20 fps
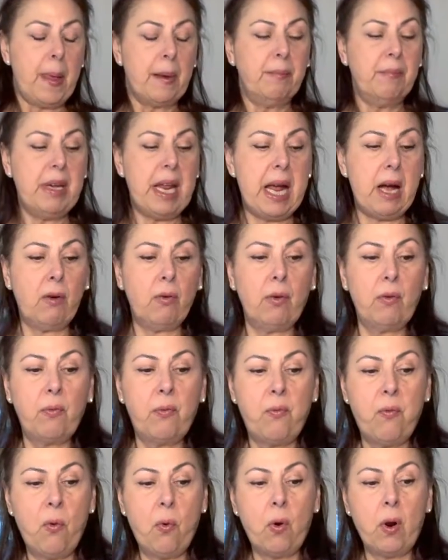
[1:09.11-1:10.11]
Now
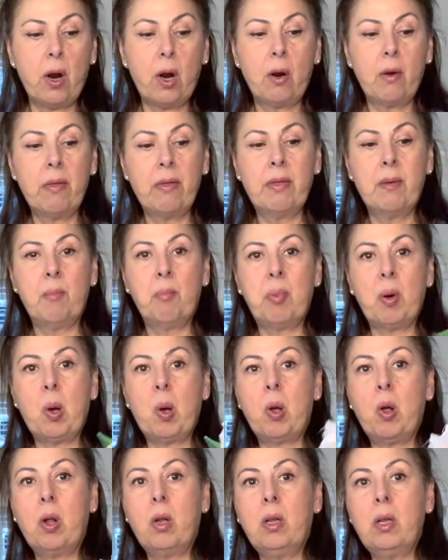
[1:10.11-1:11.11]
for the
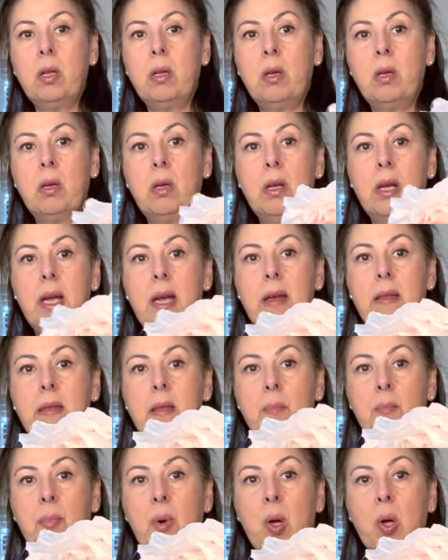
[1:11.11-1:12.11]
ball and the
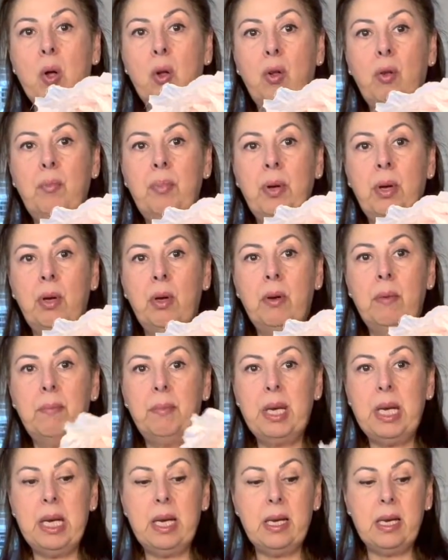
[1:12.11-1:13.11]
bulb,
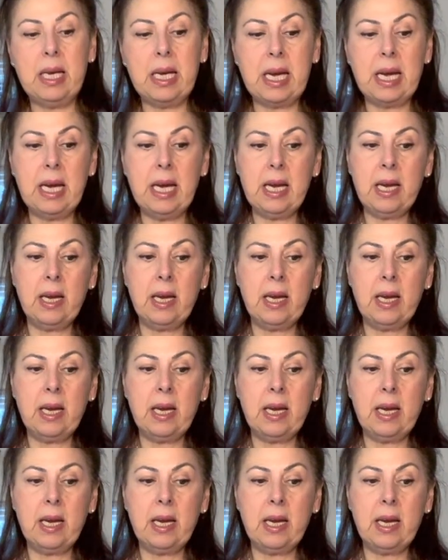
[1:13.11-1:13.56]
peony,